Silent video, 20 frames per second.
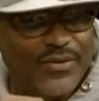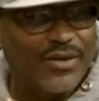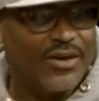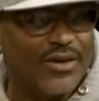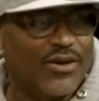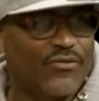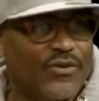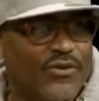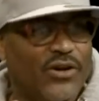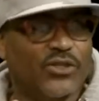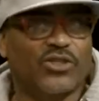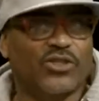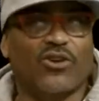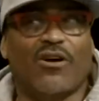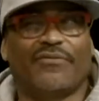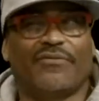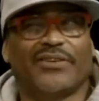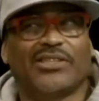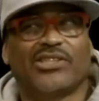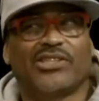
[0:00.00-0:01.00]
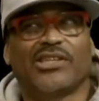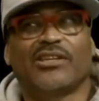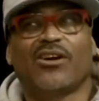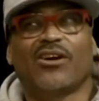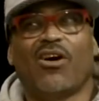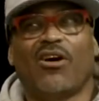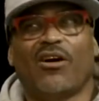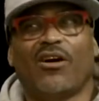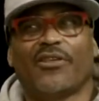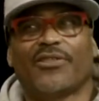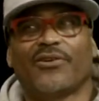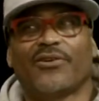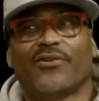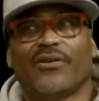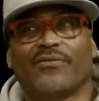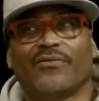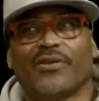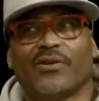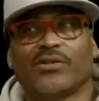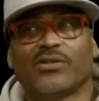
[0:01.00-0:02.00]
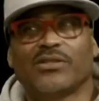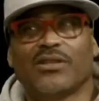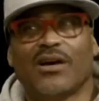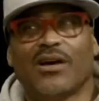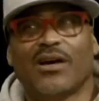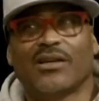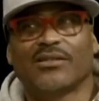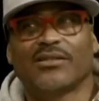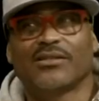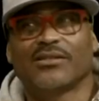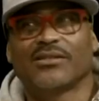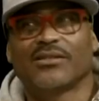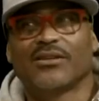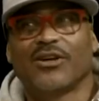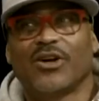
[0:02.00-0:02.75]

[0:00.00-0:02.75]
First off, is she the author of those thoughts?